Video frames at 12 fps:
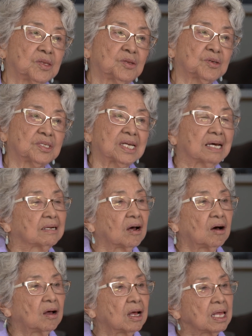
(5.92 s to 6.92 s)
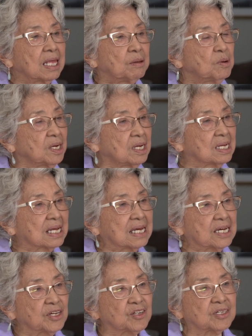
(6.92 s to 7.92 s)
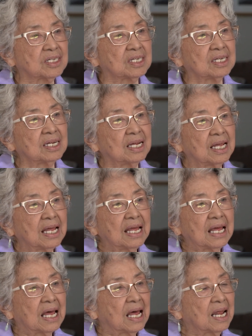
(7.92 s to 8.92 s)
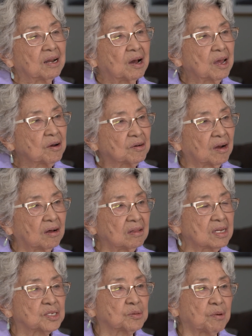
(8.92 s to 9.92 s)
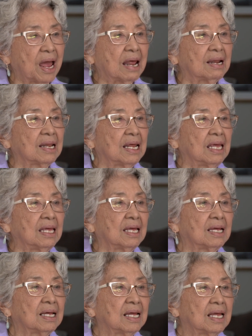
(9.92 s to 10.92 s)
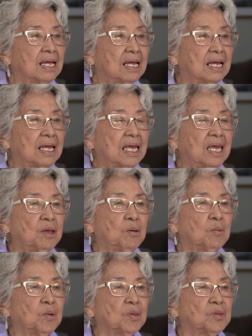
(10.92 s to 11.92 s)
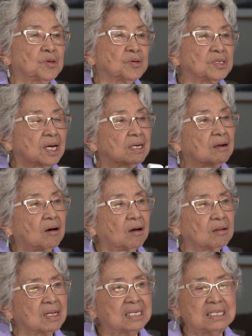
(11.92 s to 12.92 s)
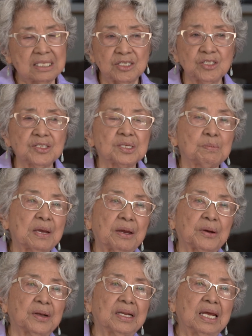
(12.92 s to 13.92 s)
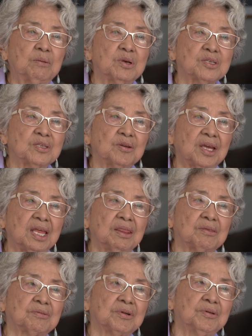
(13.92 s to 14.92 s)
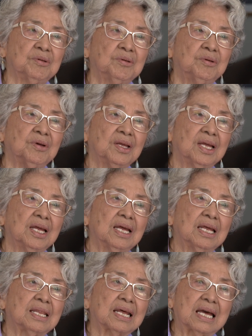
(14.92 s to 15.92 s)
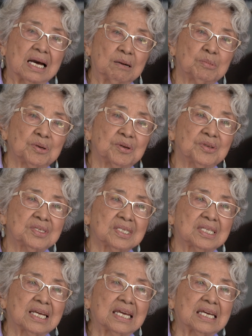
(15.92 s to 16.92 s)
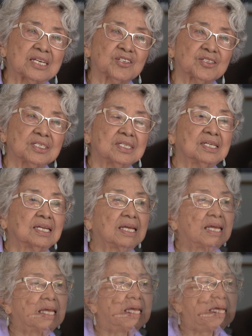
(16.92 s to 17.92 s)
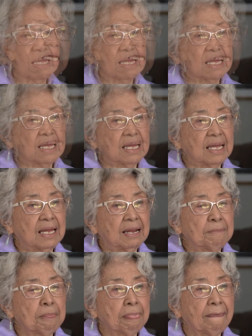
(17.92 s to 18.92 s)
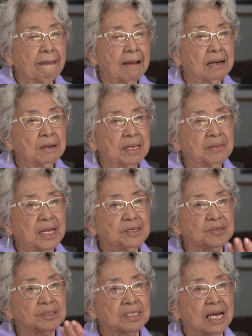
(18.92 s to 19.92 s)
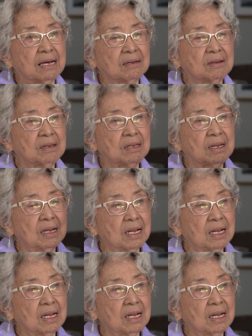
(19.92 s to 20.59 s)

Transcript: took down, he went in the kitchen and I heard all this rattling. He took down all the dishes apparently and was looking through the cupboards in the kitchen, and they took down